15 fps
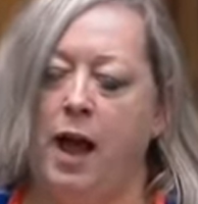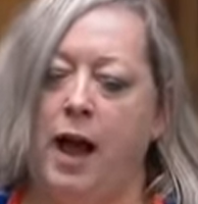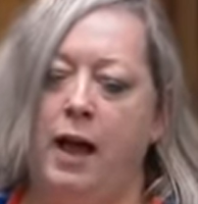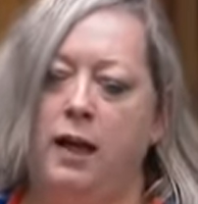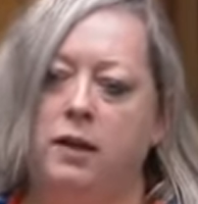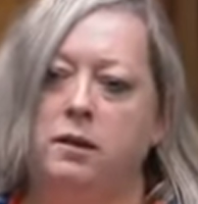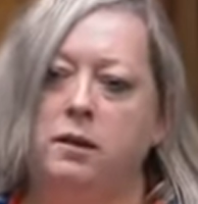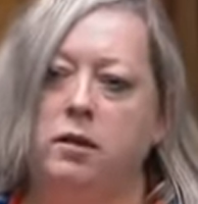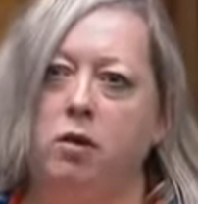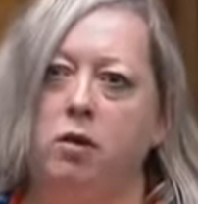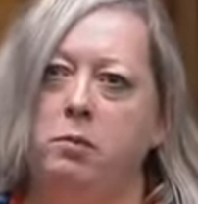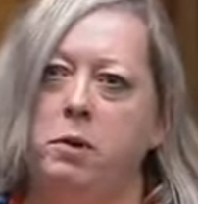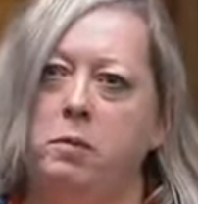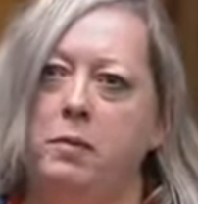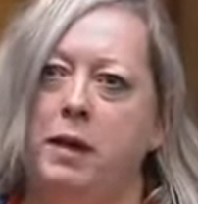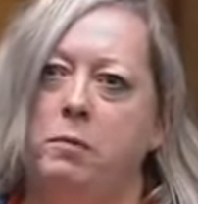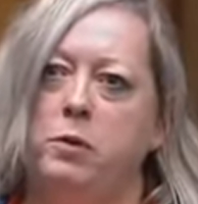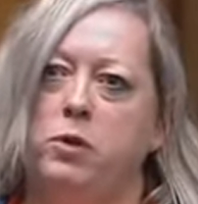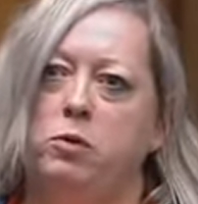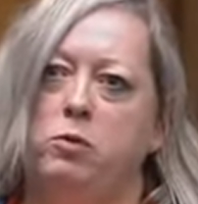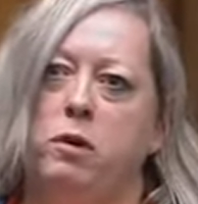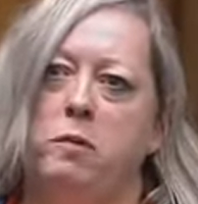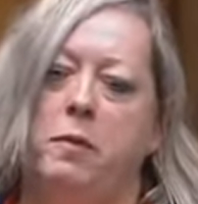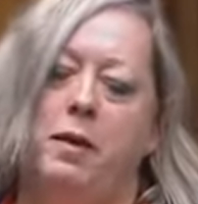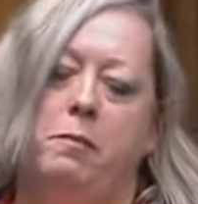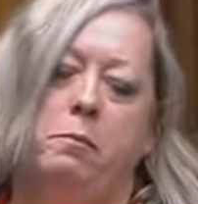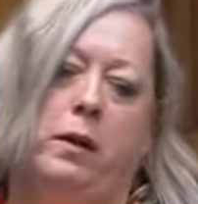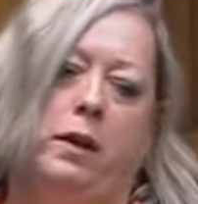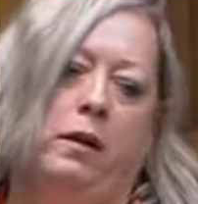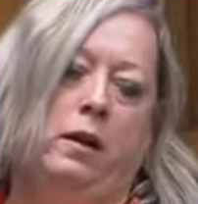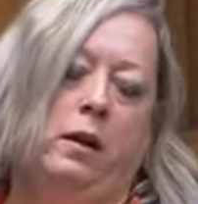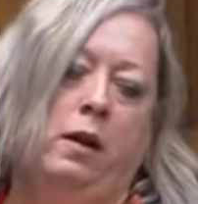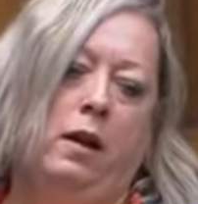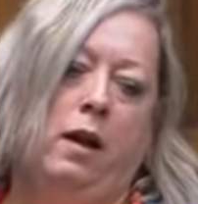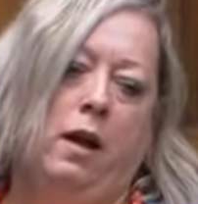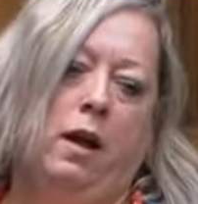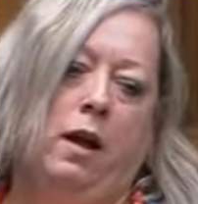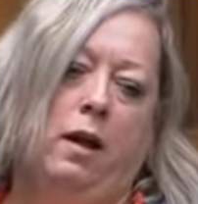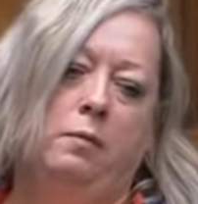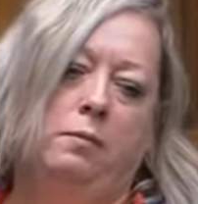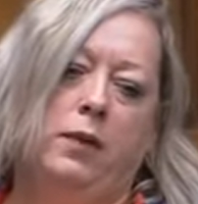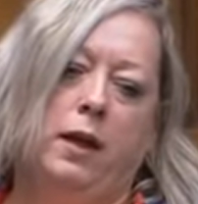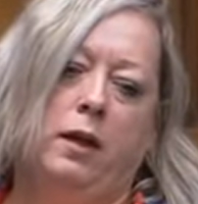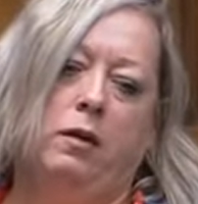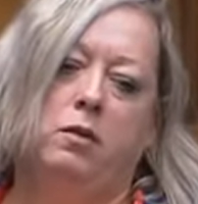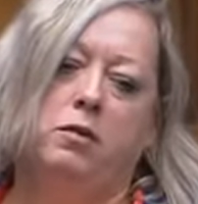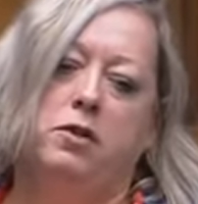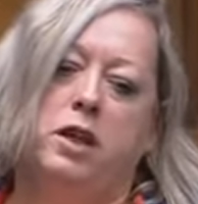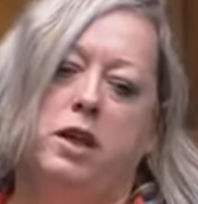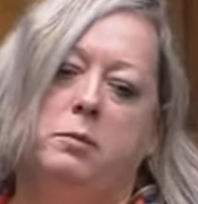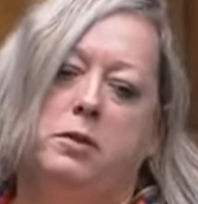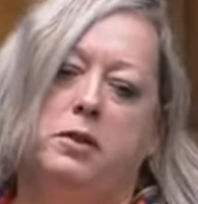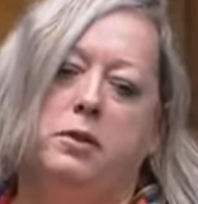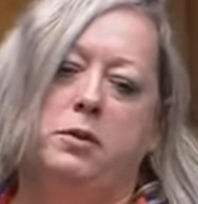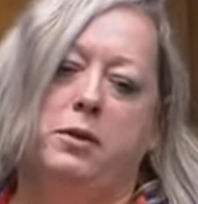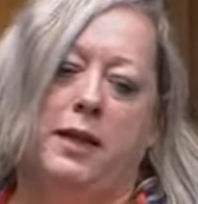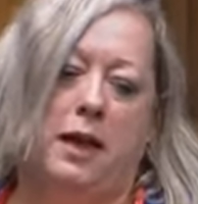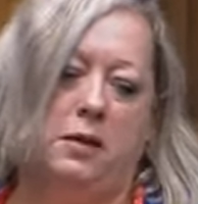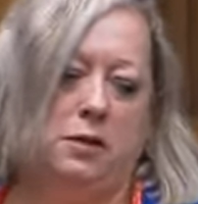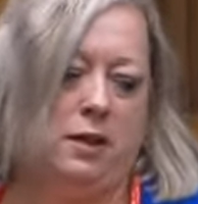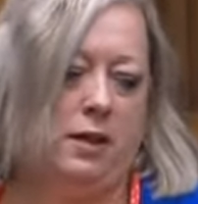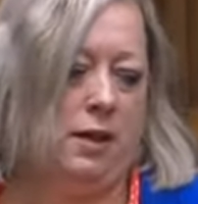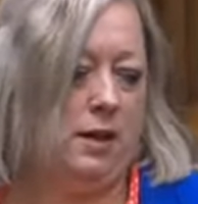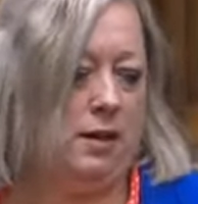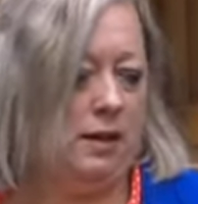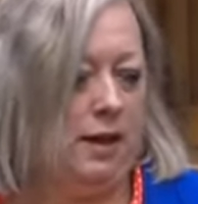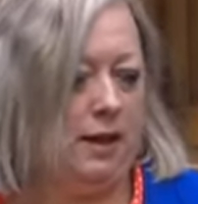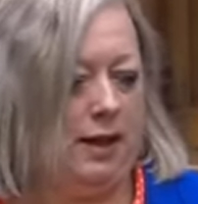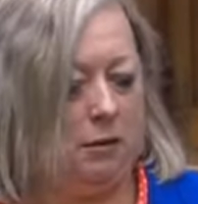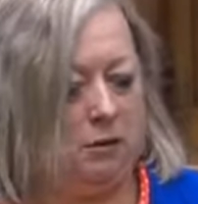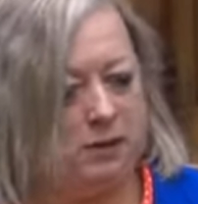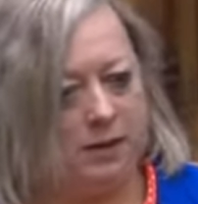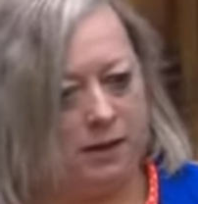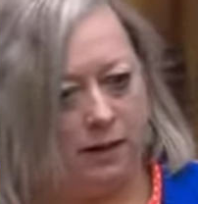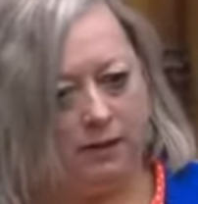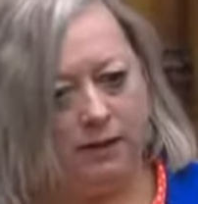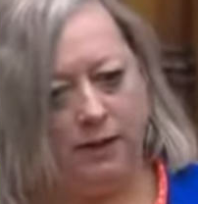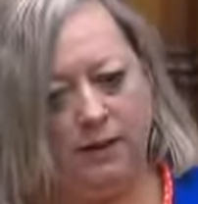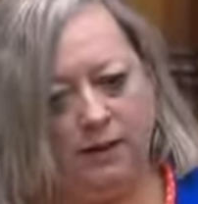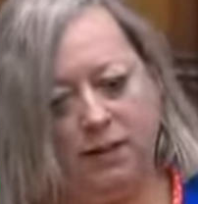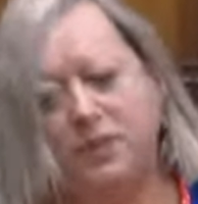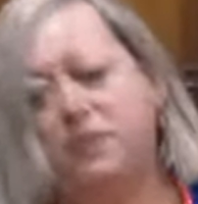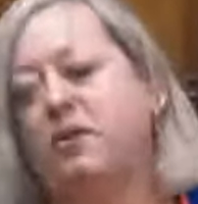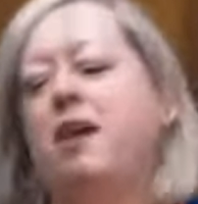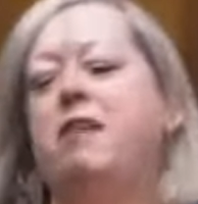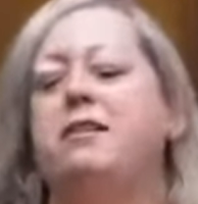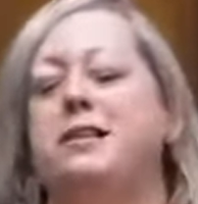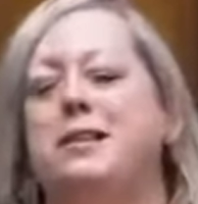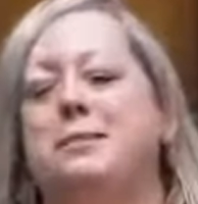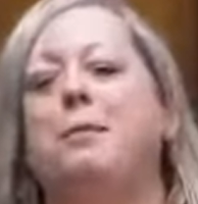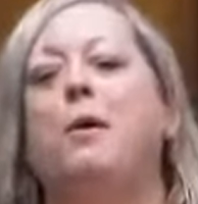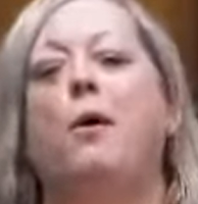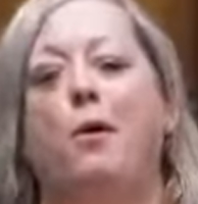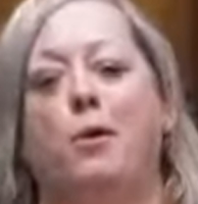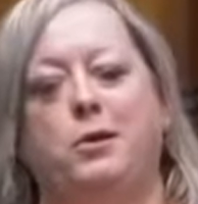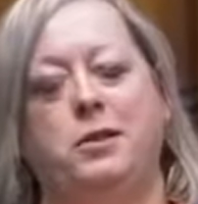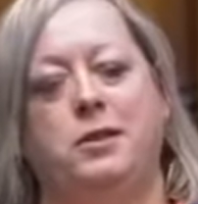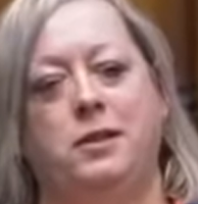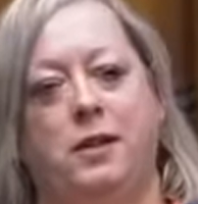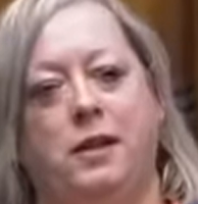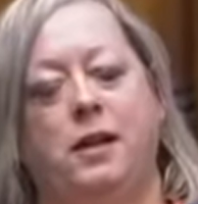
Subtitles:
And honourable members will remember in October 2019, I was standing in this very spot